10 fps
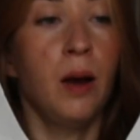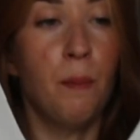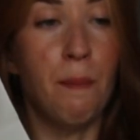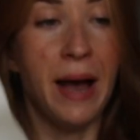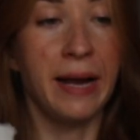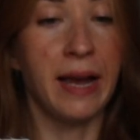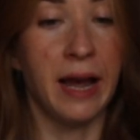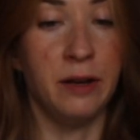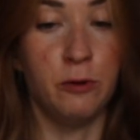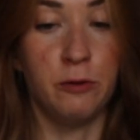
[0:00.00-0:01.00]
back
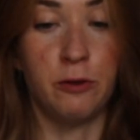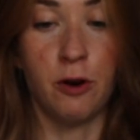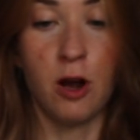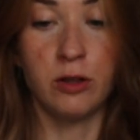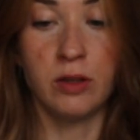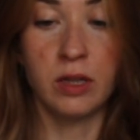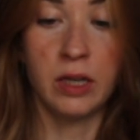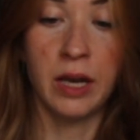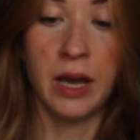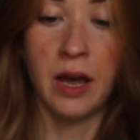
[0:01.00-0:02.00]
and front
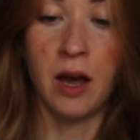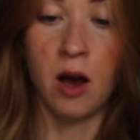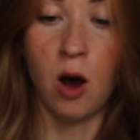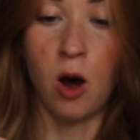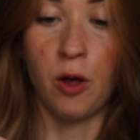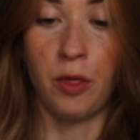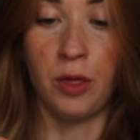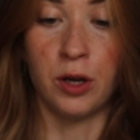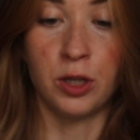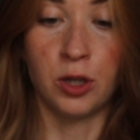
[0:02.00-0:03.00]
on
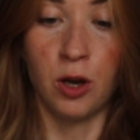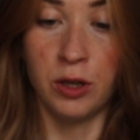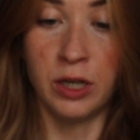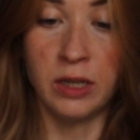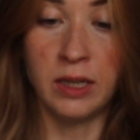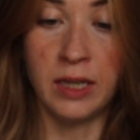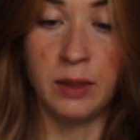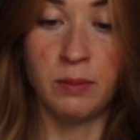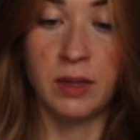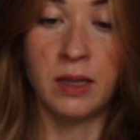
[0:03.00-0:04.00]
the shoulder
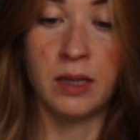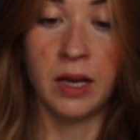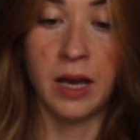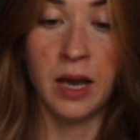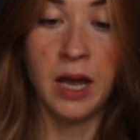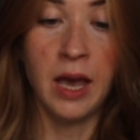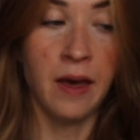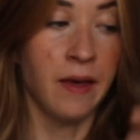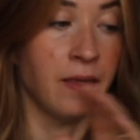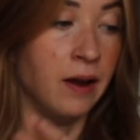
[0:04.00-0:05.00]
seams,
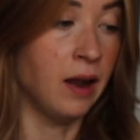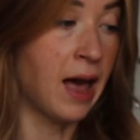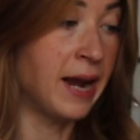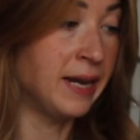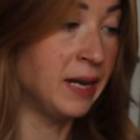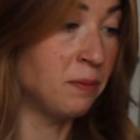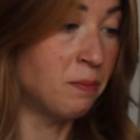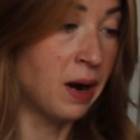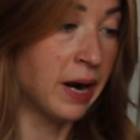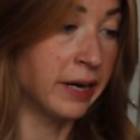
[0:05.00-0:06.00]
the lining
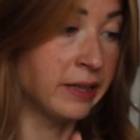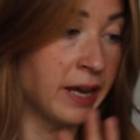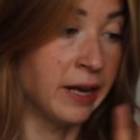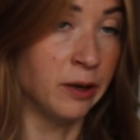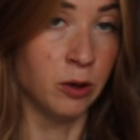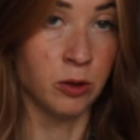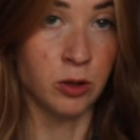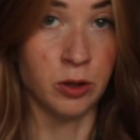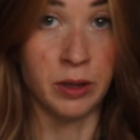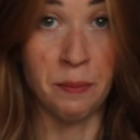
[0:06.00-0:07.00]
part, and
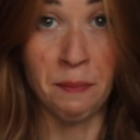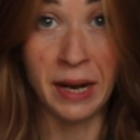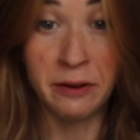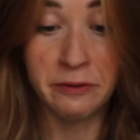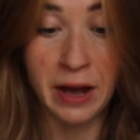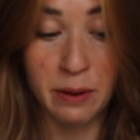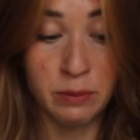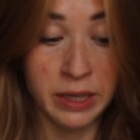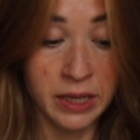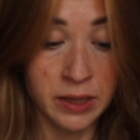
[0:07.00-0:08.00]
also the main
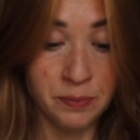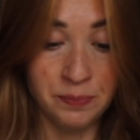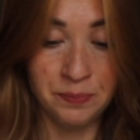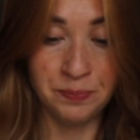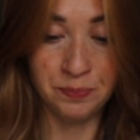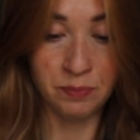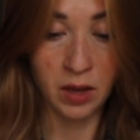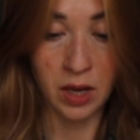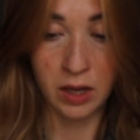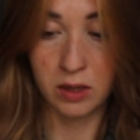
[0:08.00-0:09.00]
fabric.
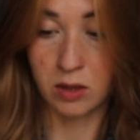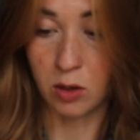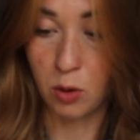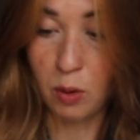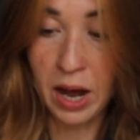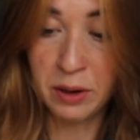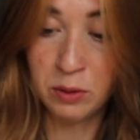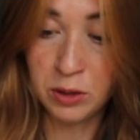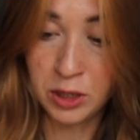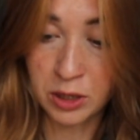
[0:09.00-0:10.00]
So I
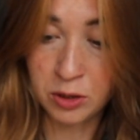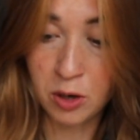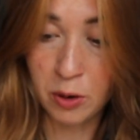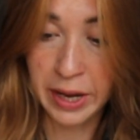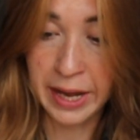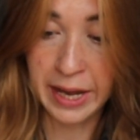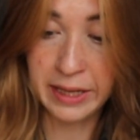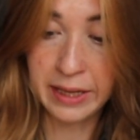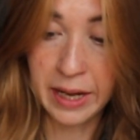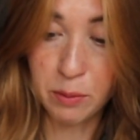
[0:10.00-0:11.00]
will just go
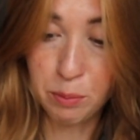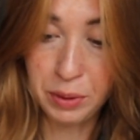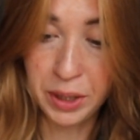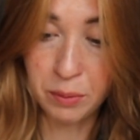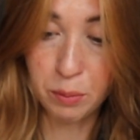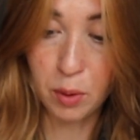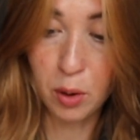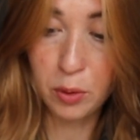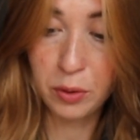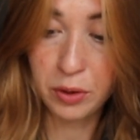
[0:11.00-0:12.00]
ahead and pin
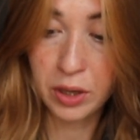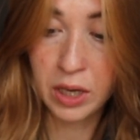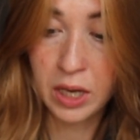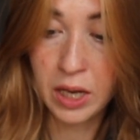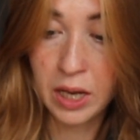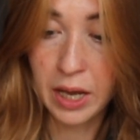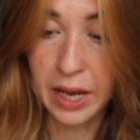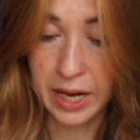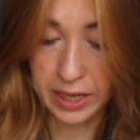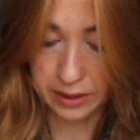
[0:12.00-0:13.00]
both
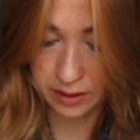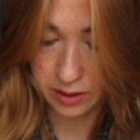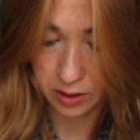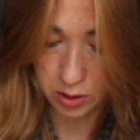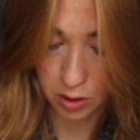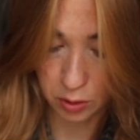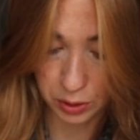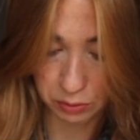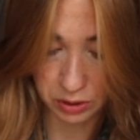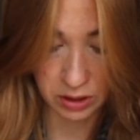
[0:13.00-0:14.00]
and sew
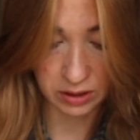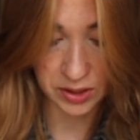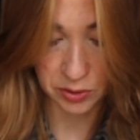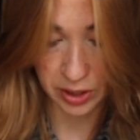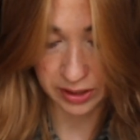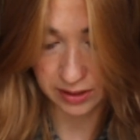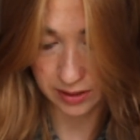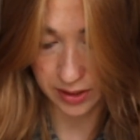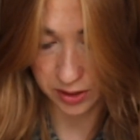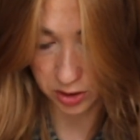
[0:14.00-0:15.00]
it with a straight
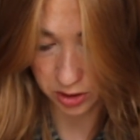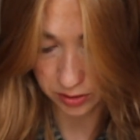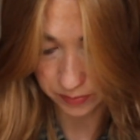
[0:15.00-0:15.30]
stitch.